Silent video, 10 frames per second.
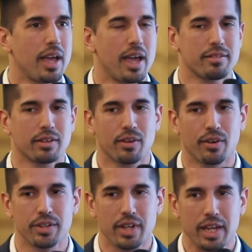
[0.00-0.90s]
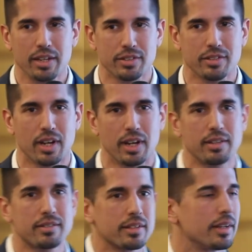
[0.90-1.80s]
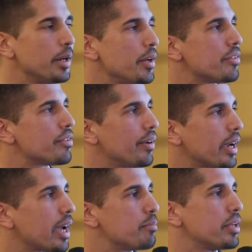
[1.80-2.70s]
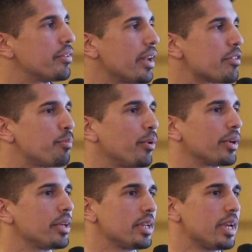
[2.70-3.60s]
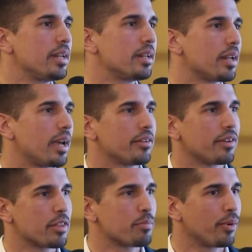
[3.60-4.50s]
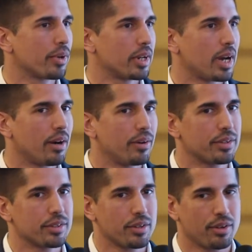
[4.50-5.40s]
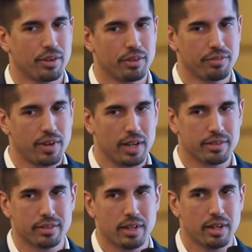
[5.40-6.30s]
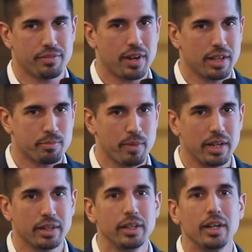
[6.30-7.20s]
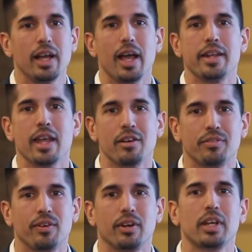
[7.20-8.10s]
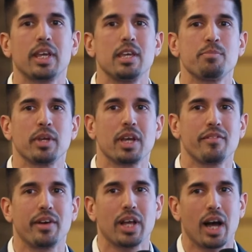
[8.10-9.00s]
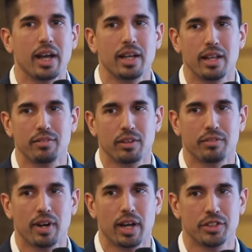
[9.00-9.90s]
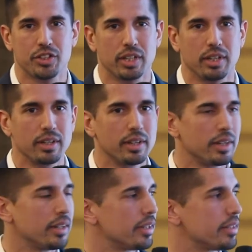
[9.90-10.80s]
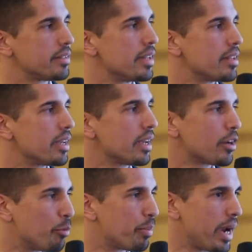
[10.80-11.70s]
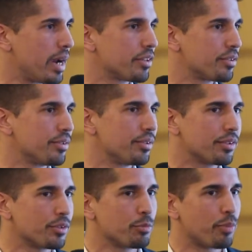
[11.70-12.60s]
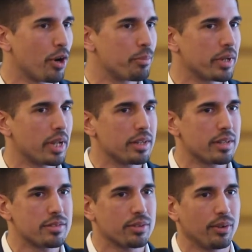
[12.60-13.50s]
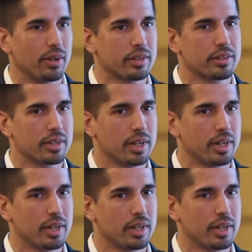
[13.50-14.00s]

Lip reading: as a container size, so it can be transported in and transported out in a fast manner, and therefore keeping a very high level of hygiene. So compared to permanent installed